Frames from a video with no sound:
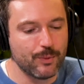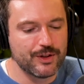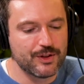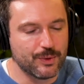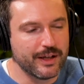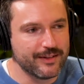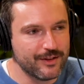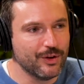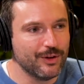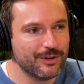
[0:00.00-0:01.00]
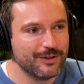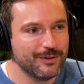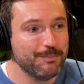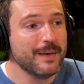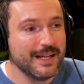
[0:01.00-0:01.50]
which is why it's not
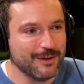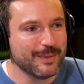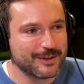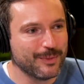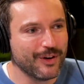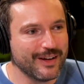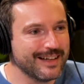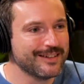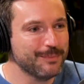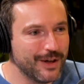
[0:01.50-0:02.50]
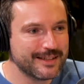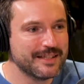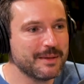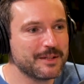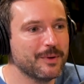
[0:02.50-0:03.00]
media mix modeling, it's
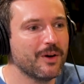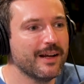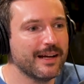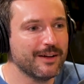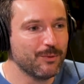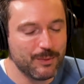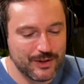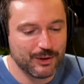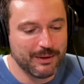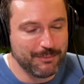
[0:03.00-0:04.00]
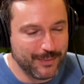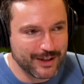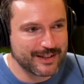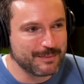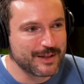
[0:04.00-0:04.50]
marketing mix modeling. And when we talk about
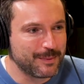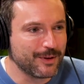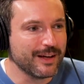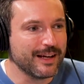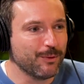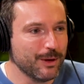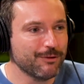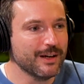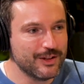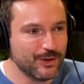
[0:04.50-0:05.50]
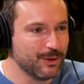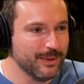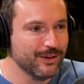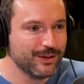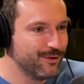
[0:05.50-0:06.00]
marketing mix modeling, we really talk
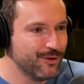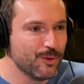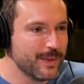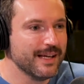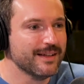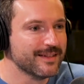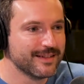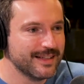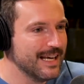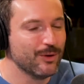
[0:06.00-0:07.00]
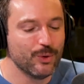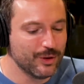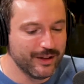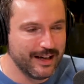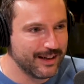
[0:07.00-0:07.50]
about the 4 Ps in
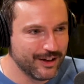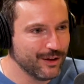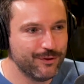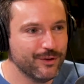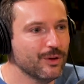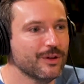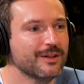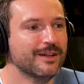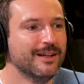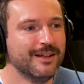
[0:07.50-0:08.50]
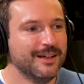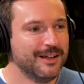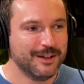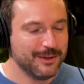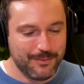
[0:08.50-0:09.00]
all their kind of full
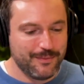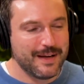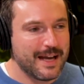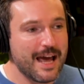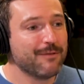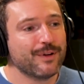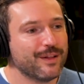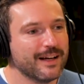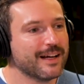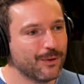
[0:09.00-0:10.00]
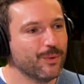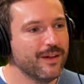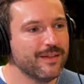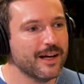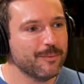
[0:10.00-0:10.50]
everything
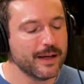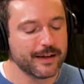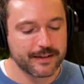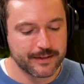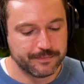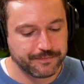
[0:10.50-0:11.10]
within that mix.